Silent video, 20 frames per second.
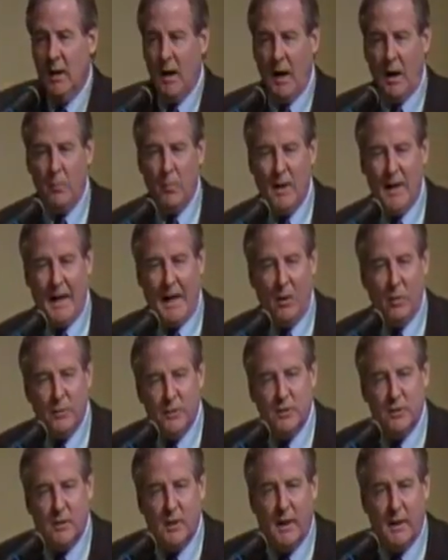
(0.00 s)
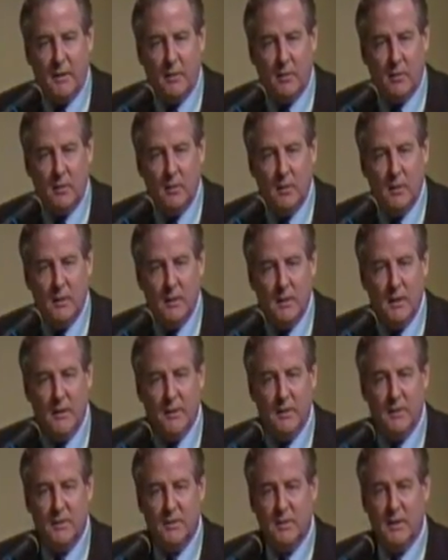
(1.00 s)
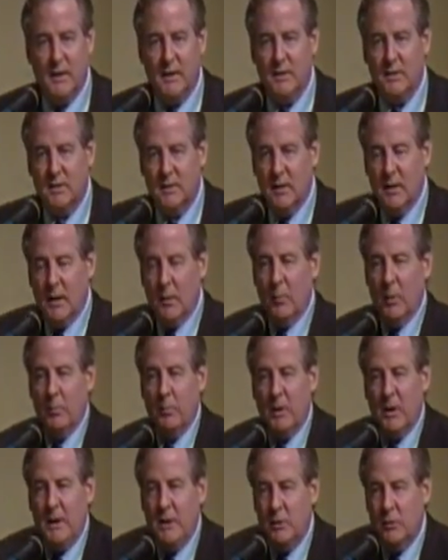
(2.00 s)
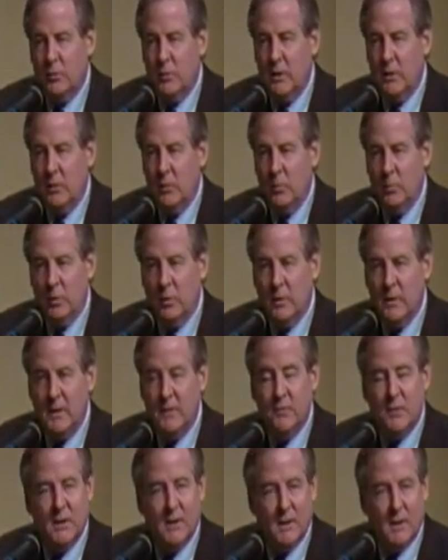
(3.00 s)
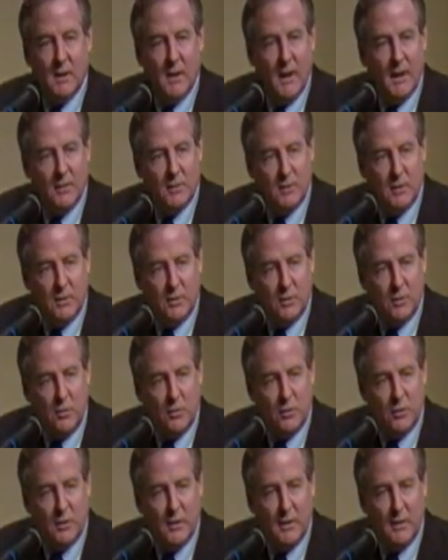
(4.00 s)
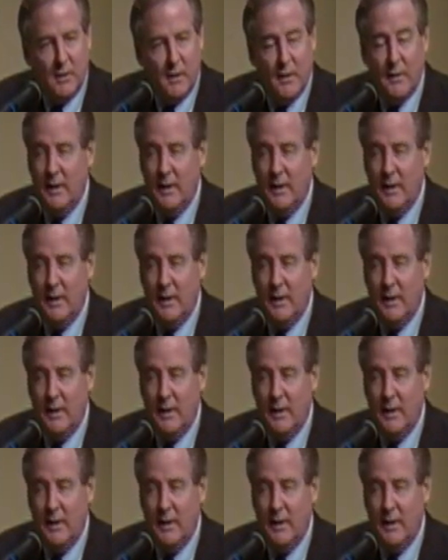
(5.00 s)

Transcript: I'm an outsider in the sense that I'm a patriot who believes in the Constitution,